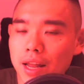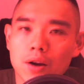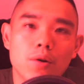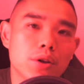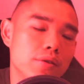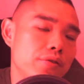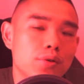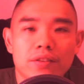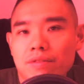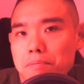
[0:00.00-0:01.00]
if you
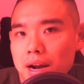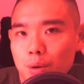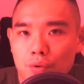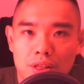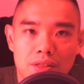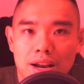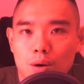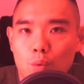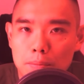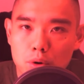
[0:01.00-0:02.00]
leave the money with another
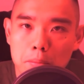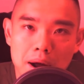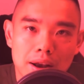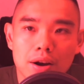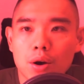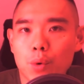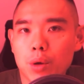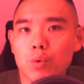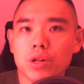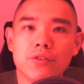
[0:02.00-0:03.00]
1 more month, we
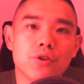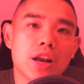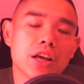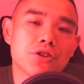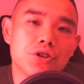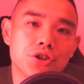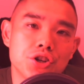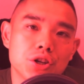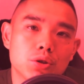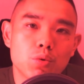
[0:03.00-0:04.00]
will give you an
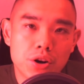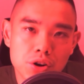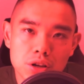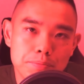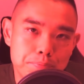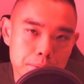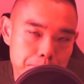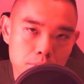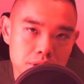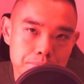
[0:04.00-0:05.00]
additional $200
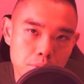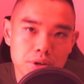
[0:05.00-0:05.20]
deposit bonus,